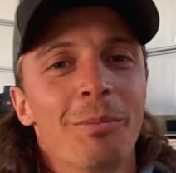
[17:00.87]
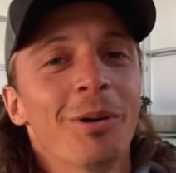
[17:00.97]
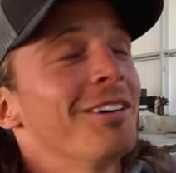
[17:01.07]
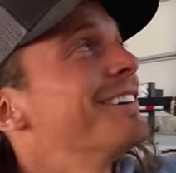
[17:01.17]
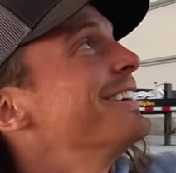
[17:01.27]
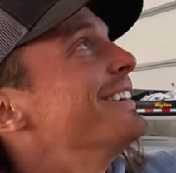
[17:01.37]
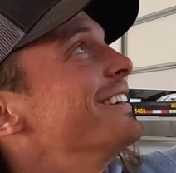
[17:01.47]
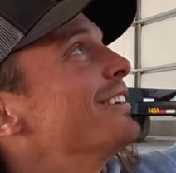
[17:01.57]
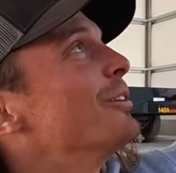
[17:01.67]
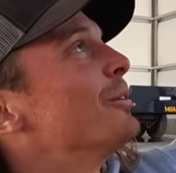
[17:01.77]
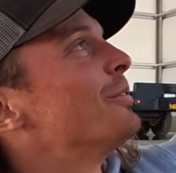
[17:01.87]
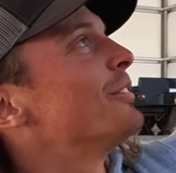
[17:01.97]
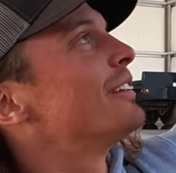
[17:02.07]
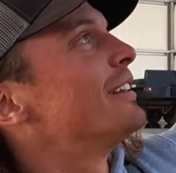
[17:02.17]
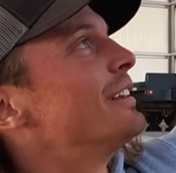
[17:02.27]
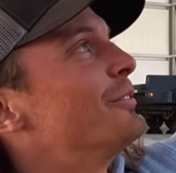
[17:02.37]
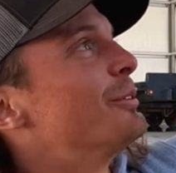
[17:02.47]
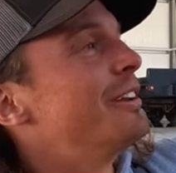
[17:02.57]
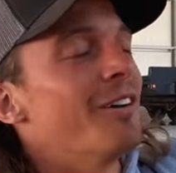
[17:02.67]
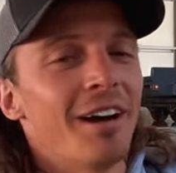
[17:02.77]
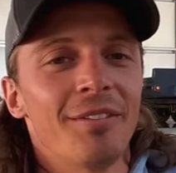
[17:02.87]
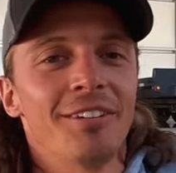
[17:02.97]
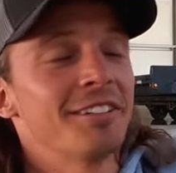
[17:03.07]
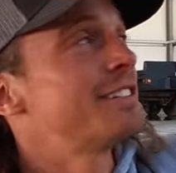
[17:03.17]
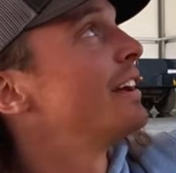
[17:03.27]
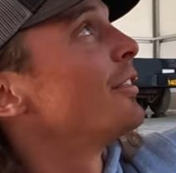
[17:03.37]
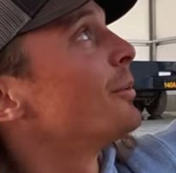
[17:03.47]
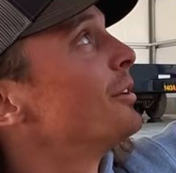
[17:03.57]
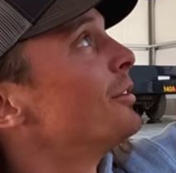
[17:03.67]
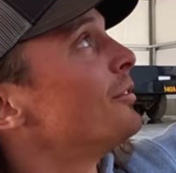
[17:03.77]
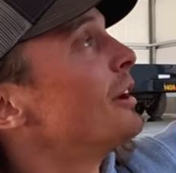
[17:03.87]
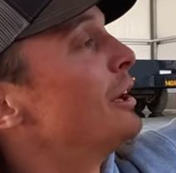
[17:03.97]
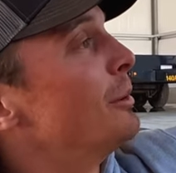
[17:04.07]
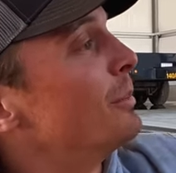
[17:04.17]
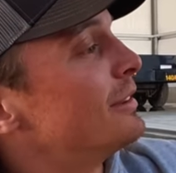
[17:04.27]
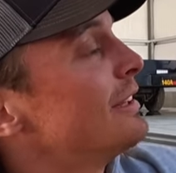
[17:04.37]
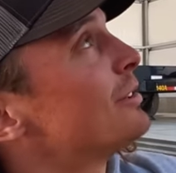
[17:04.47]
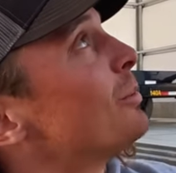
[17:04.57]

put it in here, hopefully, if we don't have to extend the roof. But this